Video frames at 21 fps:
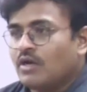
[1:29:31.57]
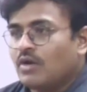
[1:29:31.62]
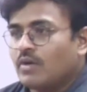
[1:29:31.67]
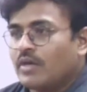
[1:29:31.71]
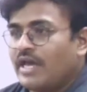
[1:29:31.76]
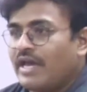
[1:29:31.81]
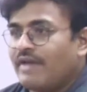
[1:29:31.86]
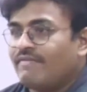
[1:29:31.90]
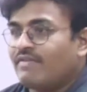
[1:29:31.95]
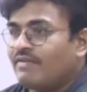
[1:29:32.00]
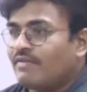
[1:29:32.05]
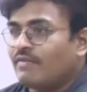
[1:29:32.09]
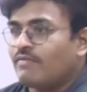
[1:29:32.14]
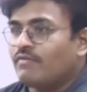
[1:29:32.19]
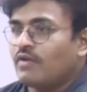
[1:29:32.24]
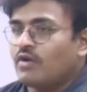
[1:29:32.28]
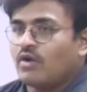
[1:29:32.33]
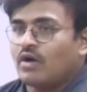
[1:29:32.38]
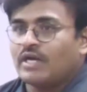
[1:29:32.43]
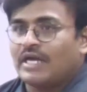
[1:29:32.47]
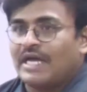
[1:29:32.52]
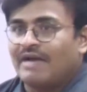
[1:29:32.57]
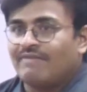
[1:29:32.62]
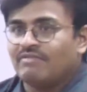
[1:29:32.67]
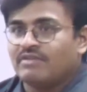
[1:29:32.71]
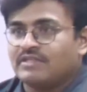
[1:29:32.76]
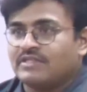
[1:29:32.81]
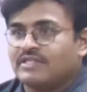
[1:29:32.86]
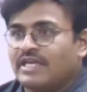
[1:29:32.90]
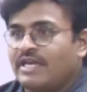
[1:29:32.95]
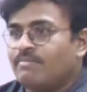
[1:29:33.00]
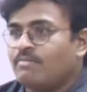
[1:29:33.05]
okay, everyone will not have the
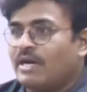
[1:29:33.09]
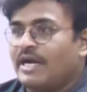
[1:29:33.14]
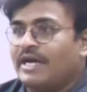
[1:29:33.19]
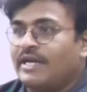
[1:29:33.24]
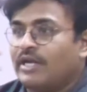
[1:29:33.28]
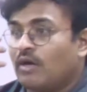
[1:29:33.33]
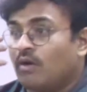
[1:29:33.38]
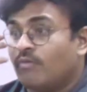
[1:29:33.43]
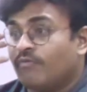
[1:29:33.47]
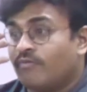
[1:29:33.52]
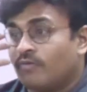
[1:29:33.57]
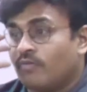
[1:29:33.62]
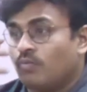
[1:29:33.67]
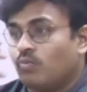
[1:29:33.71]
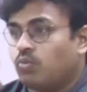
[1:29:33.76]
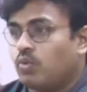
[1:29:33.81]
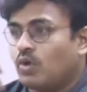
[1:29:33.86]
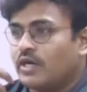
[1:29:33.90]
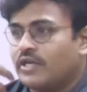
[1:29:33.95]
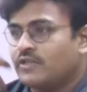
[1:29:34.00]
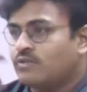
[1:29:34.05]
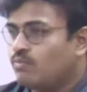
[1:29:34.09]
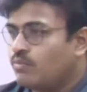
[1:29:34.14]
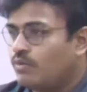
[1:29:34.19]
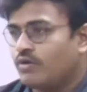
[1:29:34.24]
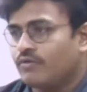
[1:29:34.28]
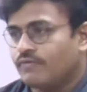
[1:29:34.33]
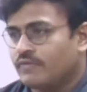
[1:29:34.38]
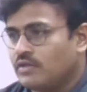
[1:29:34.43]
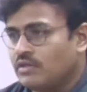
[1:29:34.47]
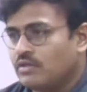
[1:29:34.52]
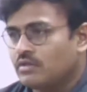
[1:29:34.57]
same idea of what is
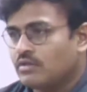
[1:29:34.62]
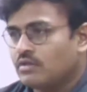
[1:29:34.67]
beautiful.